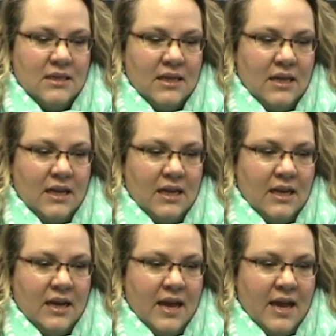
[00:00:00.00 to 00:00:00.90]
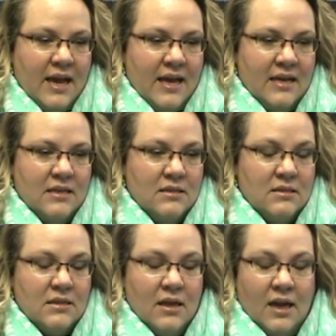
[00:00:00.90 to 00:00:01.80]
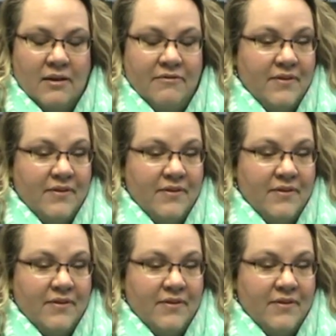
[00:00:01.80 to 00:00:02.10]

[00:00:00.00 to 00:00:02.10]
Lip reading: he has a